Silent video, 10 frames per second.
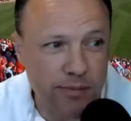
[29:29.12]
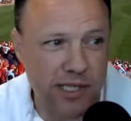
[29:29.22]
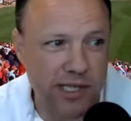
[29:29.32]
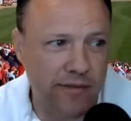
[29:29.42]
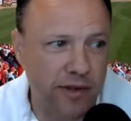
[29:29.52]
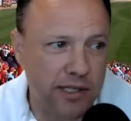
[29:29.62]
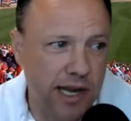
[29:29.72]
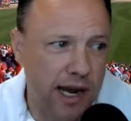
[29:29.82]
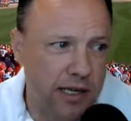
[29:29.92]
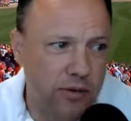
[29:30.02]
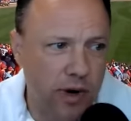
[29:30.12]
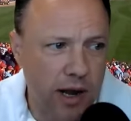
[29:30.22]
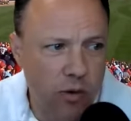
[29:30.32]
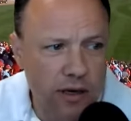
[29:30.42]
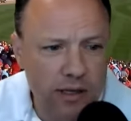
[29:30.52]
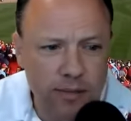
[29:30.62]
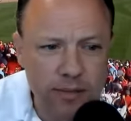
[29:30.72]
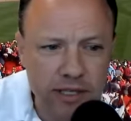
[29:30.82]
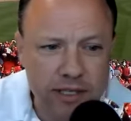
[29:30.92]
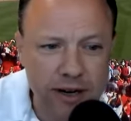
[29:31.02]
up seven socks when I walked up
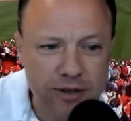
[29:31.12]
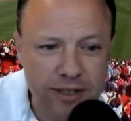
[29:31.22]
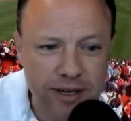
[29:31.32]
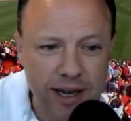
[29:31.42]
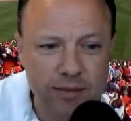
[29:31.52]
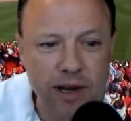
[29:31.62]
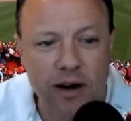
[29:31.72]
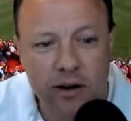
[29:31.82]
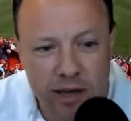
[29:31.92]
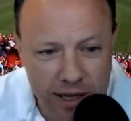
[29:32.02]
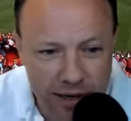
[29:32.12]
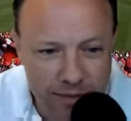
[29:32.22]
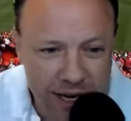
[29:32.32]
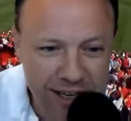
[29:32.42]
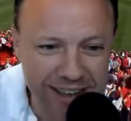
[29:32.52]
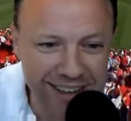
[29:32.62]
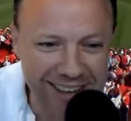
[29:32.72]
the stairs today. I'm like, are you kidding me?